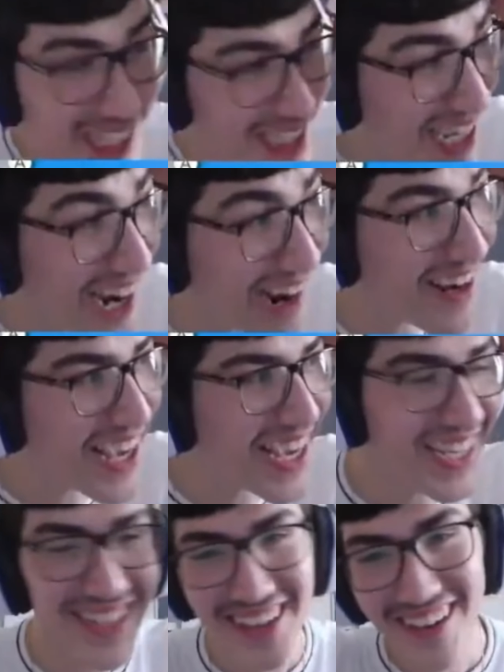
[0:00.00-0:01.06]
Zowie!
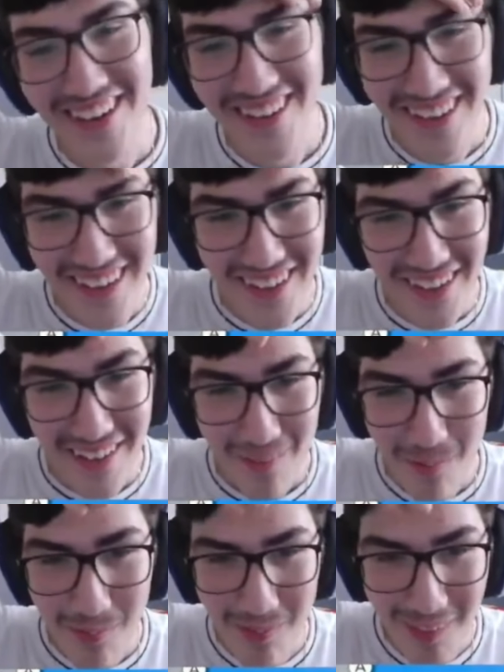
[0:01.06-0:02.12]
Oh.
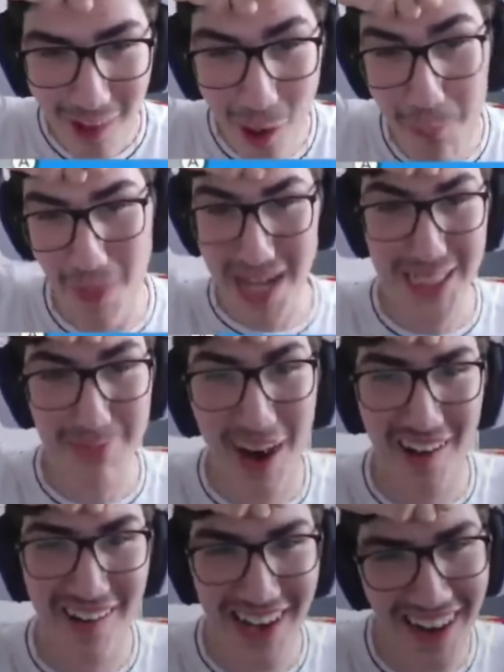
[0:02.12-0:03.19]
oh, Beast
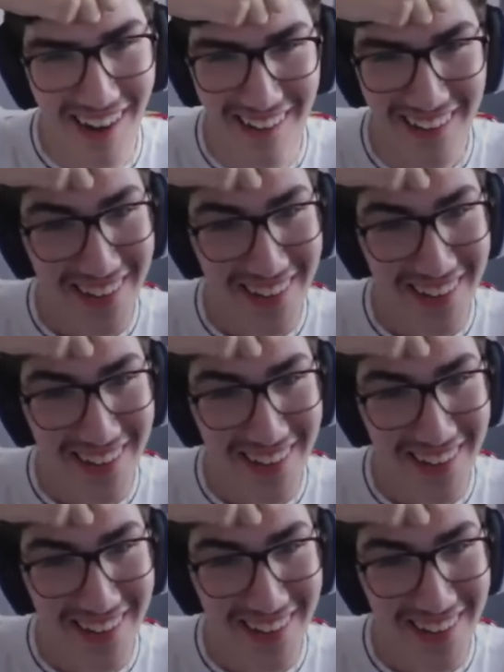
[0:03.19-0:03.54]
Mario!